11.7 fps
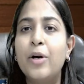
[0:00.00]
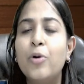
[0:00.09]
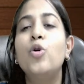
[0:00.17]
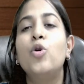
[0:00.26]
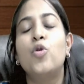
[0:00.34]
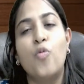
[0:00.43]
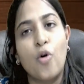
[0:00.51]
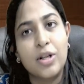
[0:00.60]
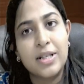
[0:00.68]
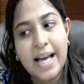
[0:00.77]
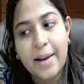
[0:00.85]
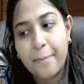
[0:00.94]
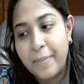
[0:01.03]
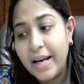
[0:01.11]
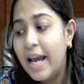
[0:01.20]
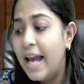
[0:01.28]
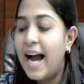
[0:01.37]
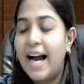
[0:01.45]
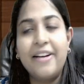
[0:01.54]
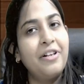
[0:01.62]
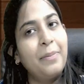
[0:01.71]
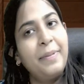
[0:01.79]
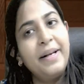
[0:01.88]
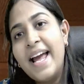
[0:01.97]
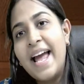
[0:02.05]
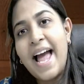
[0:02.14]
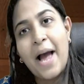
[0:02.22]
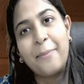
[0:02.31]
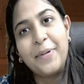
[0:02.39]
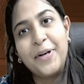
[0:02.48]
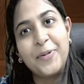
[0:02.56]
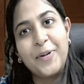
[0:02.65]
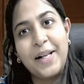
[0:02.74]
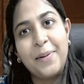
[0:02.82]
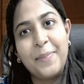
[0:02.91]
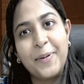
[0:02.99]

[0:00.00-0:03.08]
Do WhatsApp me. I will be happy to help you.